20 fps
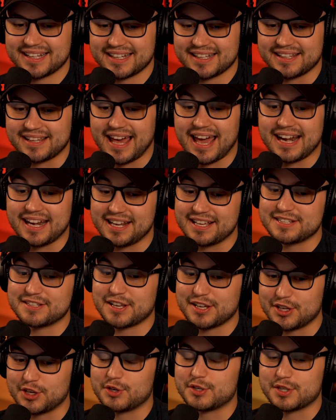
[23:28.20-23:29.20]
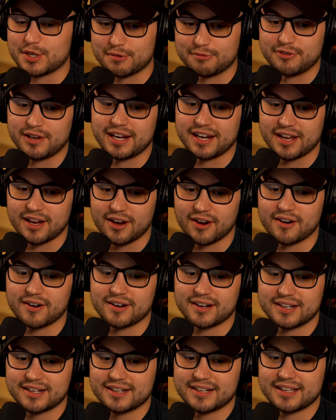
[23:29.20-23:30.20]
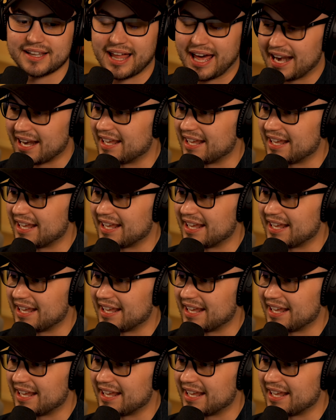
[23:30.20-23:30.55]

That is a YouTube video. That